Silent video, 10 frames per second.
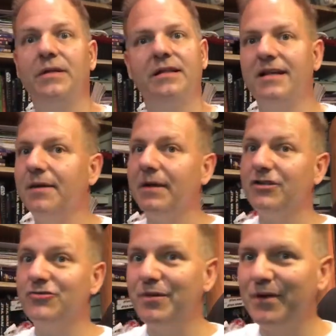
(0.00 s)
But the thing
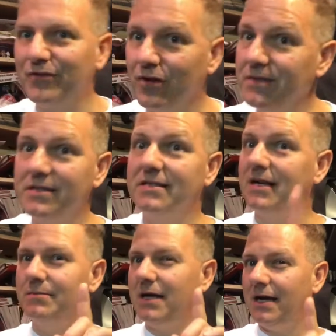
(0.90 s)
about streaming services
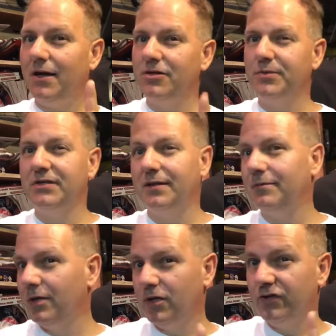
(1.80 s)
that I'm not 100%
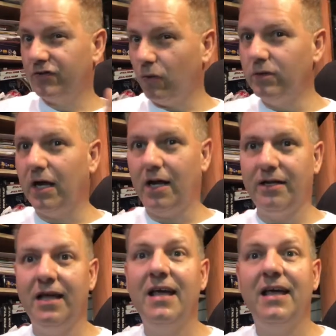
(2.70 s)
sold
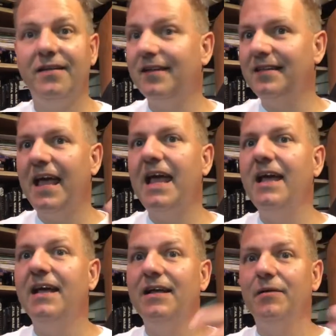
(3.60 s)
on is that
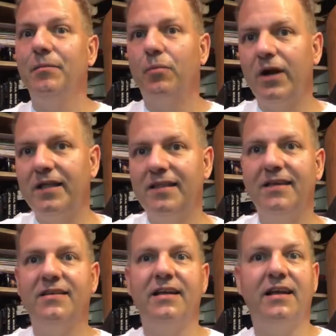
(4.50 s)
they bring
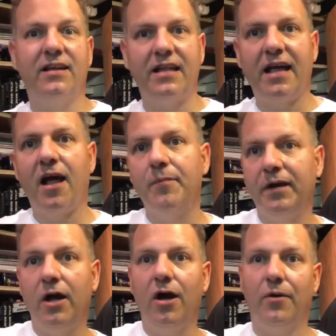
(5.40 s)
things in and they come
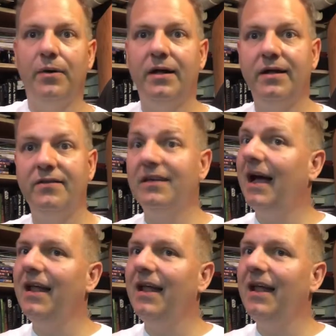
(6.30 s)
and go. See,